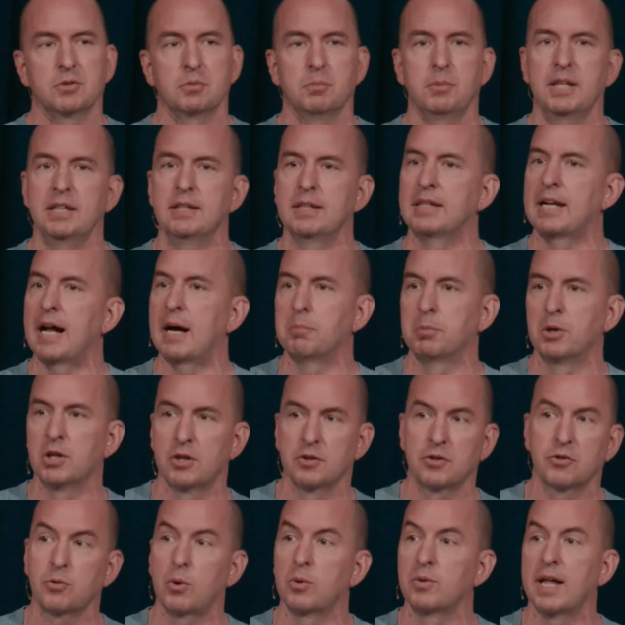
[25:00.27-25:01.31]
for me, then I'm going
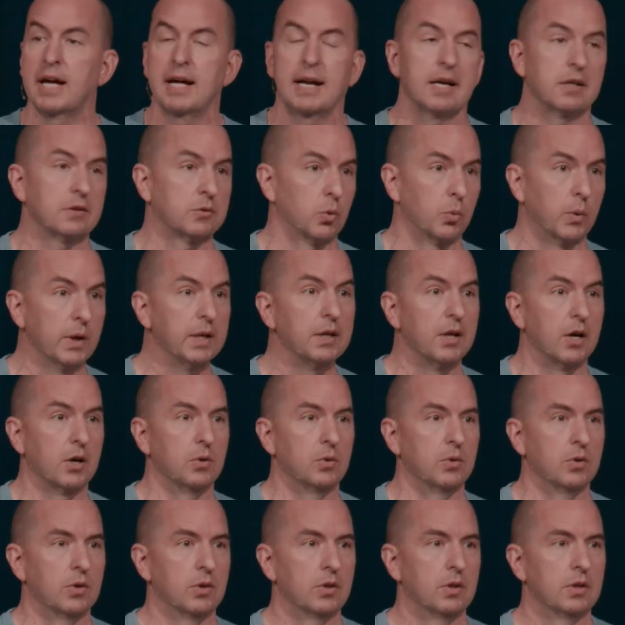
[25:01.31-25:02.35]
to throw that out the window.
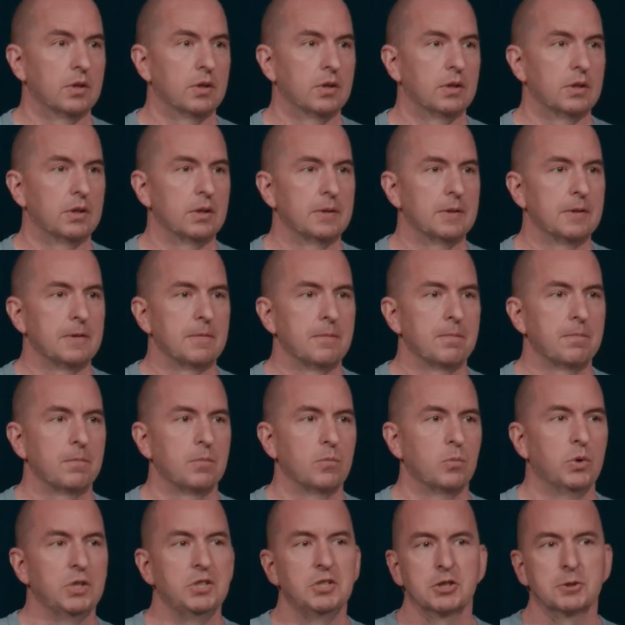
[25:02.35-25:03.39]

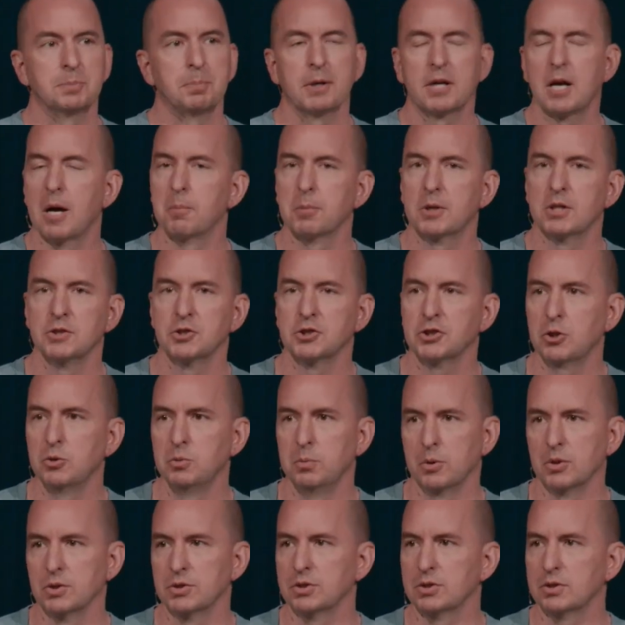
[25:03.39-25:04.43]
We just become
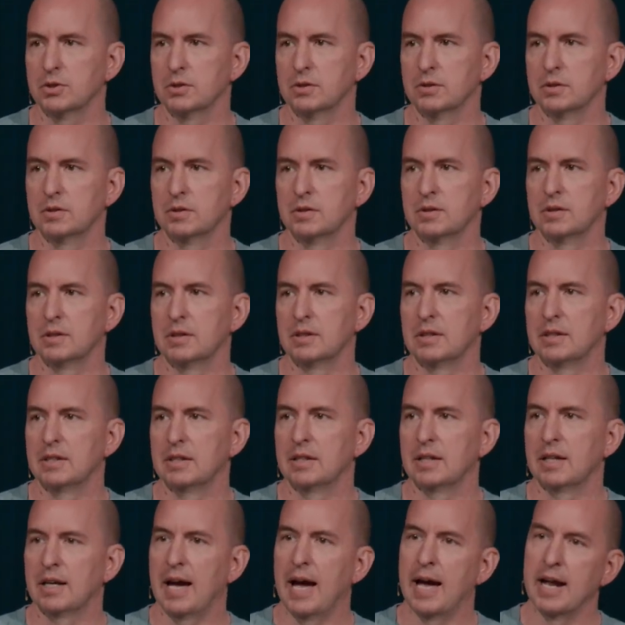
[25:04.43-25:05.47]
consumers.
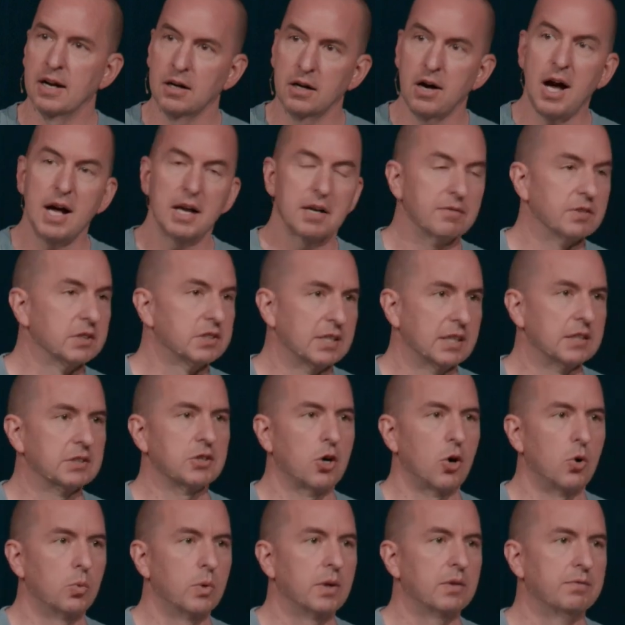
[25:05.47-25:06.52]
And a lot of us, that's
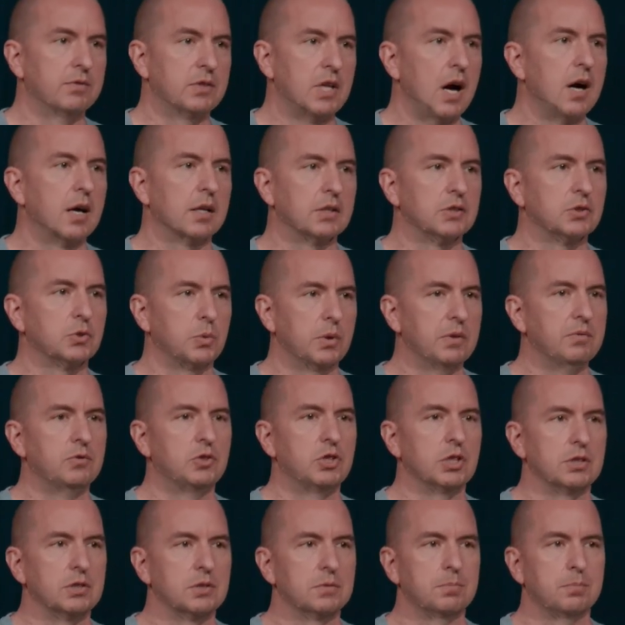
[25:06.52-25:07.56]
all we've done is we've
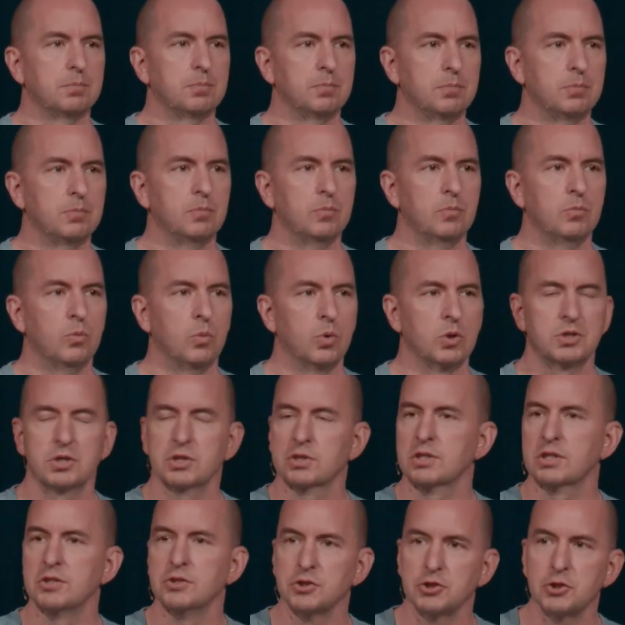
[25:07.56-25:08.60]
just, we're
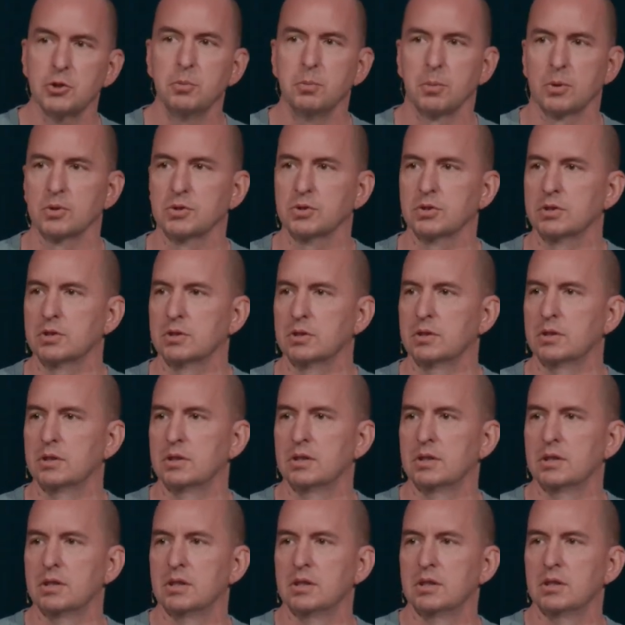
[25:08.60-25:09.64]
just consumers.
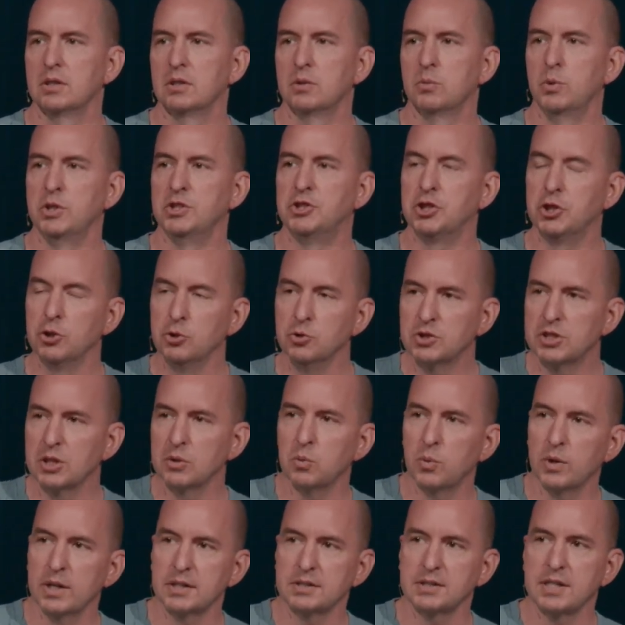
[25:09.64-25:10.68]
We choose it
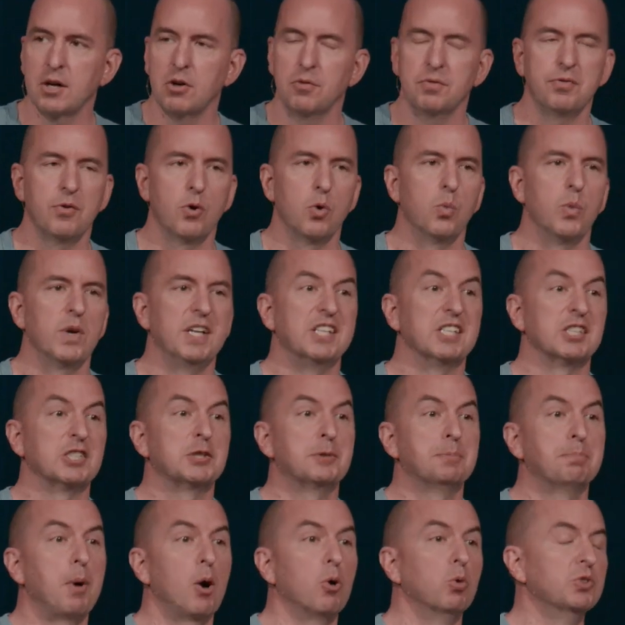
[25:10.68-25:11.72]
when it's helpful. We
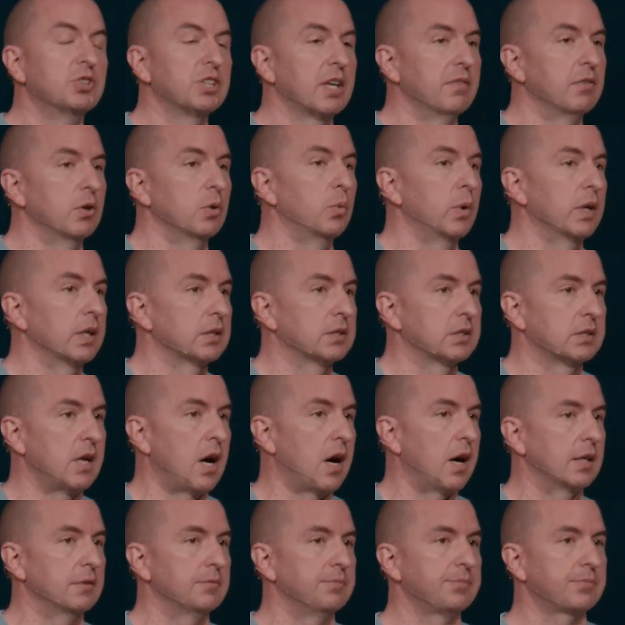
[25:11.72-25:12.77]
dispose of it when it's
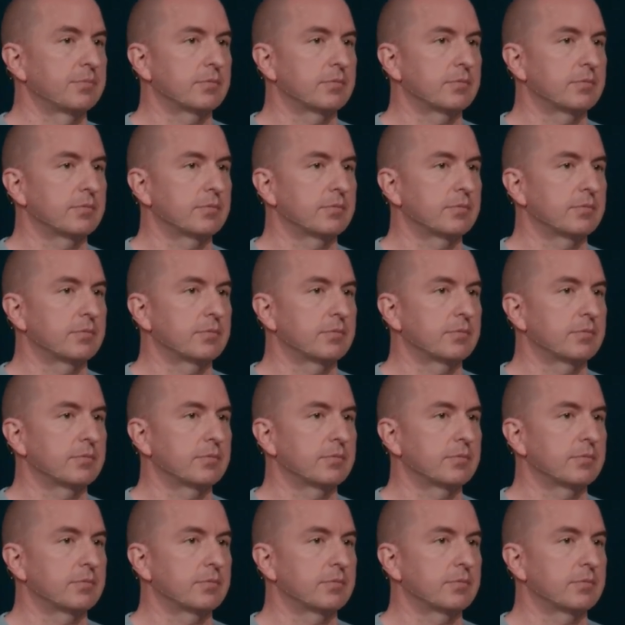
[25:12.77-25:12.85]
not.